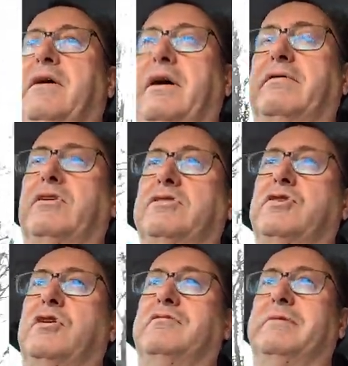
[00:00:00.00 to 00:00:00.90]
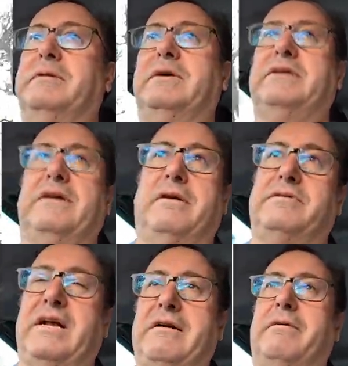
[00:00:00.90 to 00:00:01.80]
I've got two of them and I don't, I'll
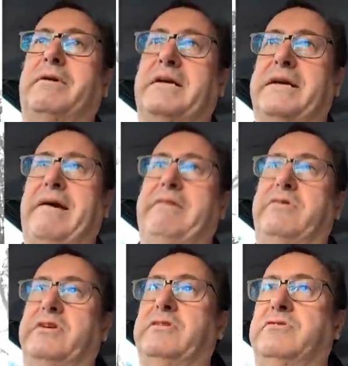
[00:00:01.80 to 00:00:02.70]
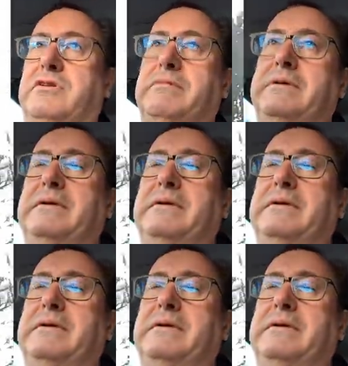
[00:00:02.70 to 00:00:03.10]
tell you, I'm going to carry on using them.